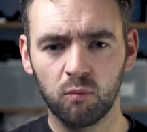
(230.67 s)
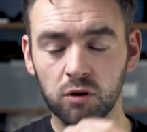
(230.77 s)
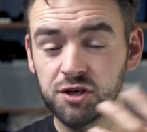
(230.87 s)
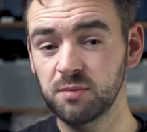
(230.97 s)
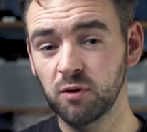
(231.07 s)

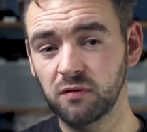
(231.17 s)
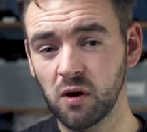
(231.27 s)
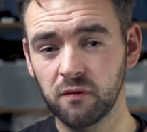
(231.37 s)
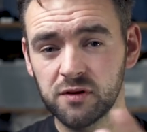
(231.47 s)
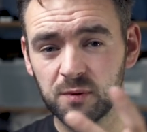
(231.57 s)
Once you moved
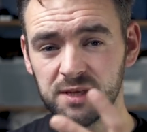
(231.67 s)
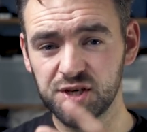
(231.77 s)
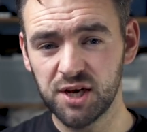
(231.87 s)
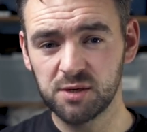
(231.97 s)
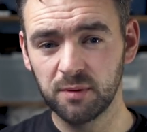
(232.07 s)
over to
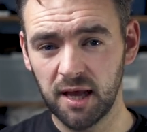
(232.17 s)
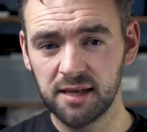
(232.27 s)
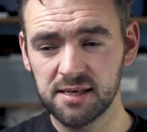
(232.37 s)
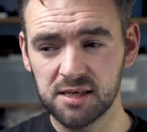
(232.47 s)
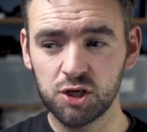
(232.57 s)
interchangeable
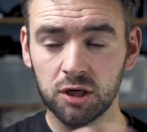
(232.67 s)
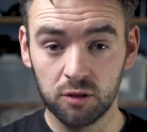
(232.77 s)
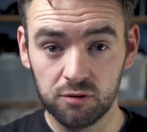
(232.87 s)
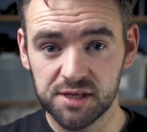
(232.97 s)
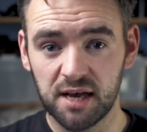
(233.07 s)
lenses, you
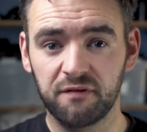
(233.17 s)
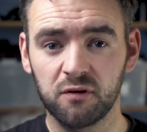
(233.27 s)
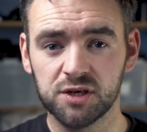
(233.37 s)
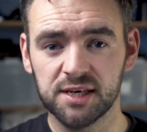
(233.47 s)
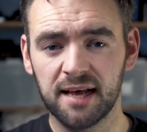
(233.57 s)
lose that
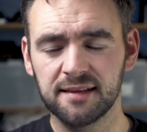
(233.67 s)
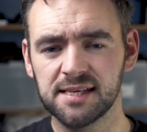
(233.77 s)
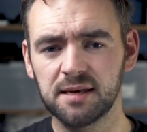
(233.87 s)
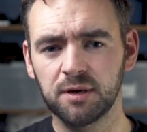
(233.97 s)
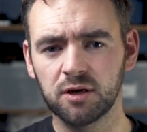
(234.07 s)

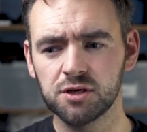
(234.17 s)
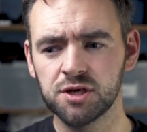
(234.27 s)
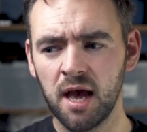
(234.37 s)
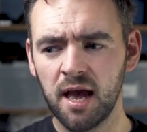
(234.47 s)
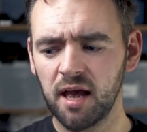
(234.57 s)
functionality,
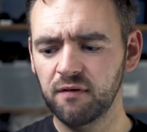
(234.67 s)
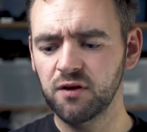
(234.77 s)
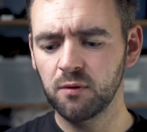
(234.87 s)
because if